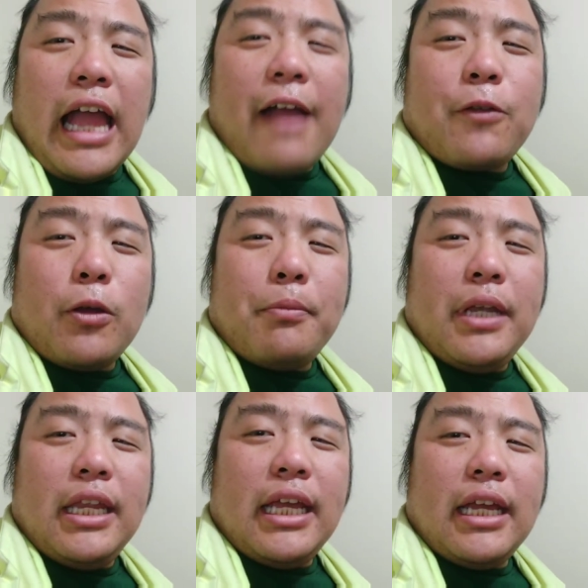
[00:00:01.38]
After
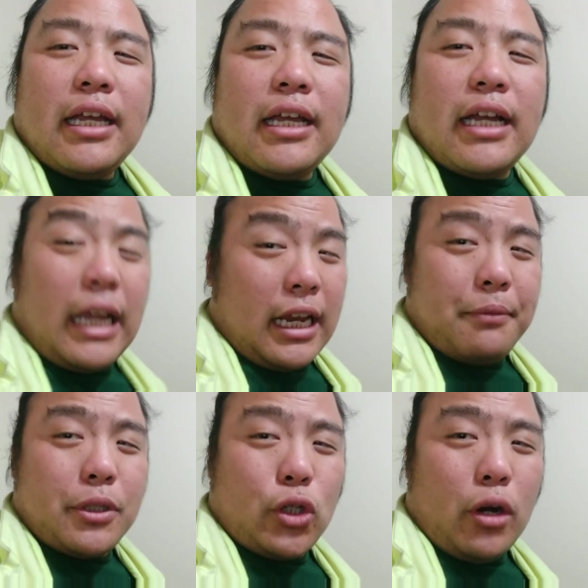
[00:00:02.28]
meeting a guy
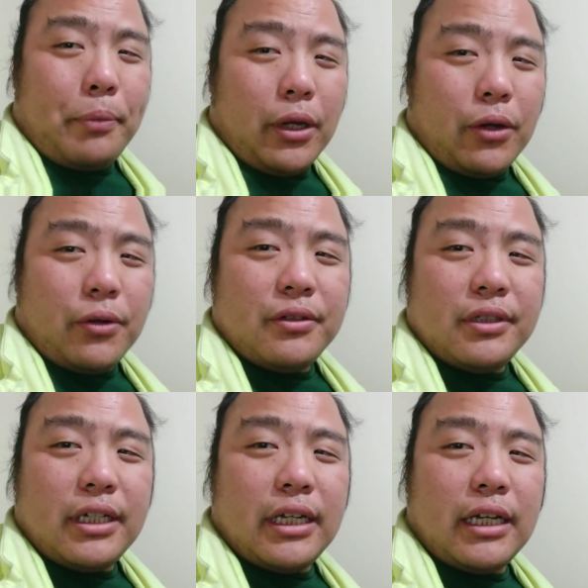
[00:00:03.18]
named Scorpio
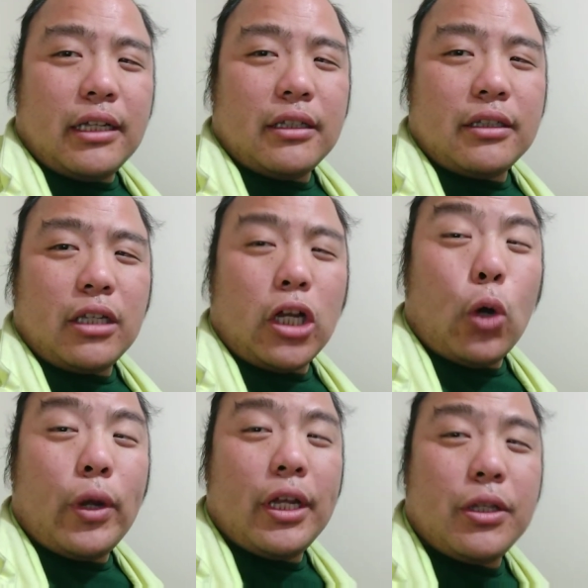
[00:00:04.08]
and
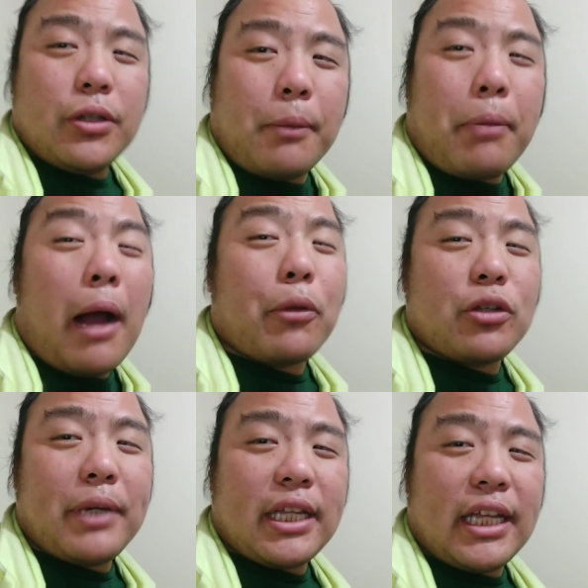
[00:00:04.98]
going to the
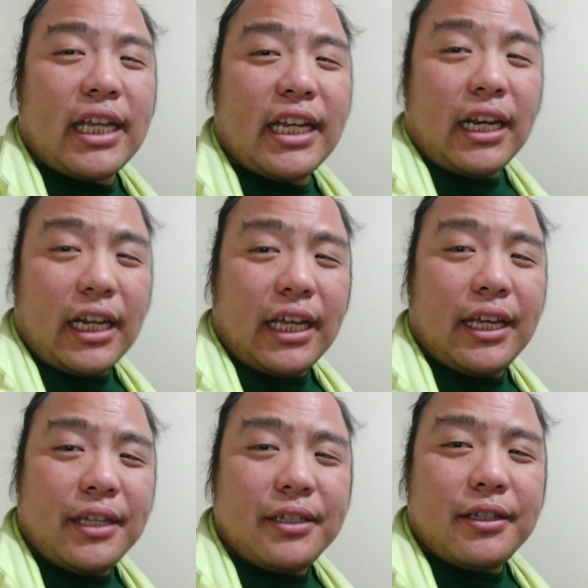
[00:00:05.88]
Poppers picnic in
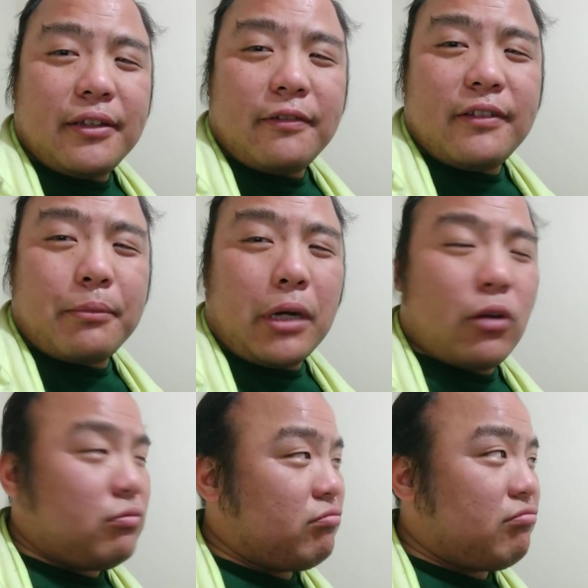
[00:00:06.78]
LA
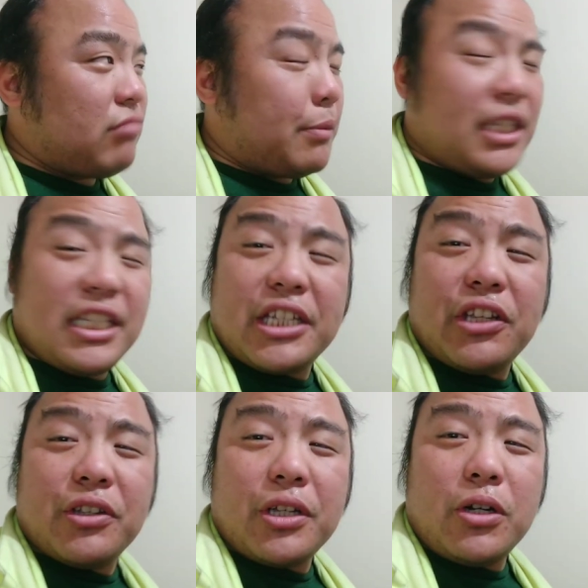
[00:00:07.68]
about maybe
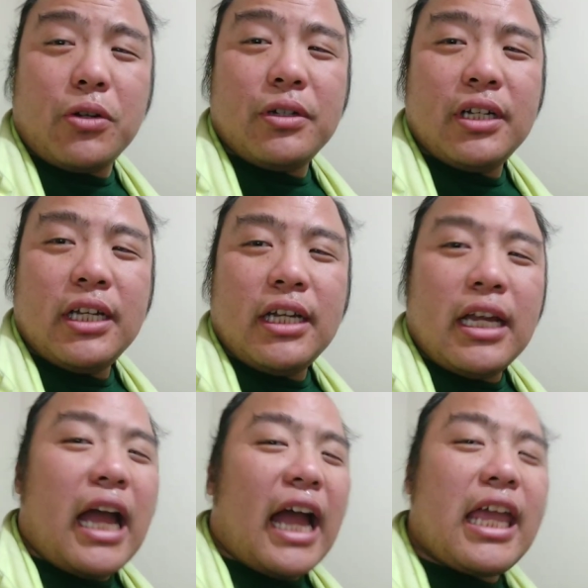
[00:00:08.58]
6 years ago,
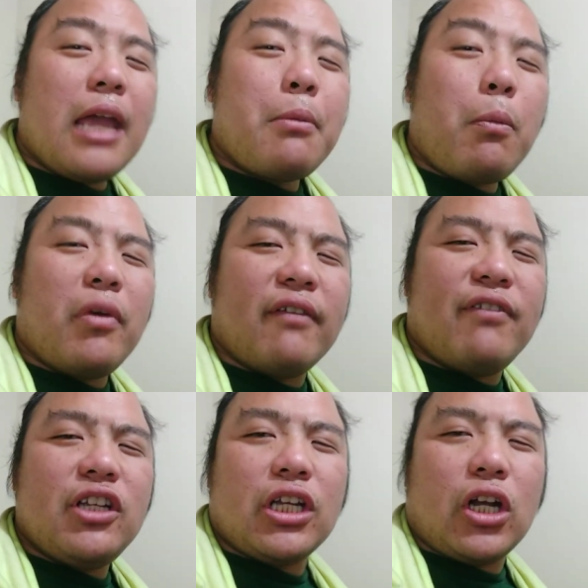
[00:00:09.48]
I came up with a
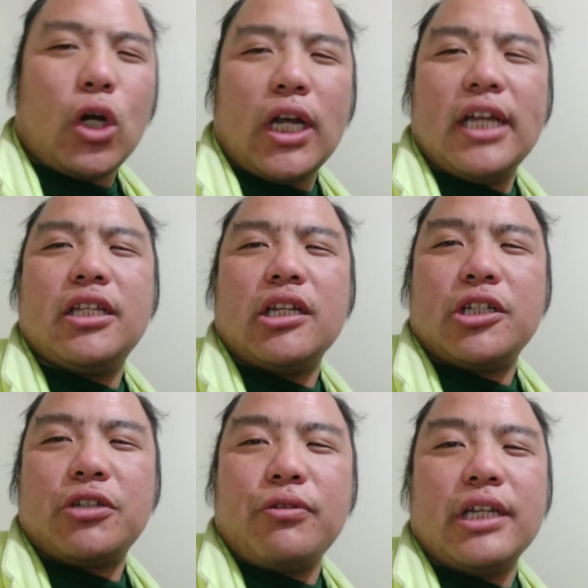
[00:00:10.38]
vision called Into the
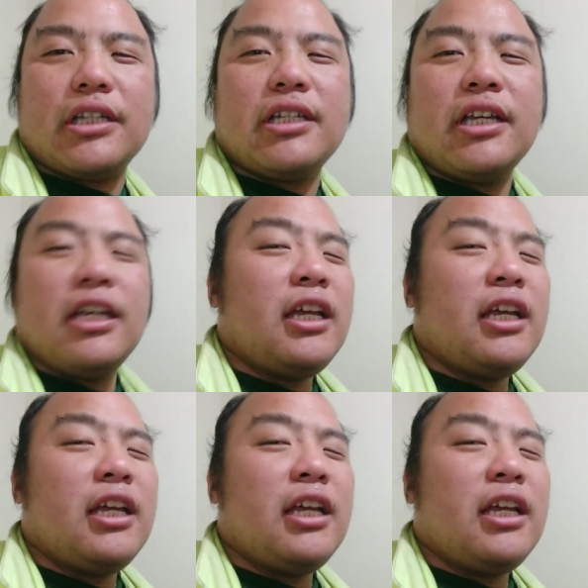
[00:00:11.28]
Streets.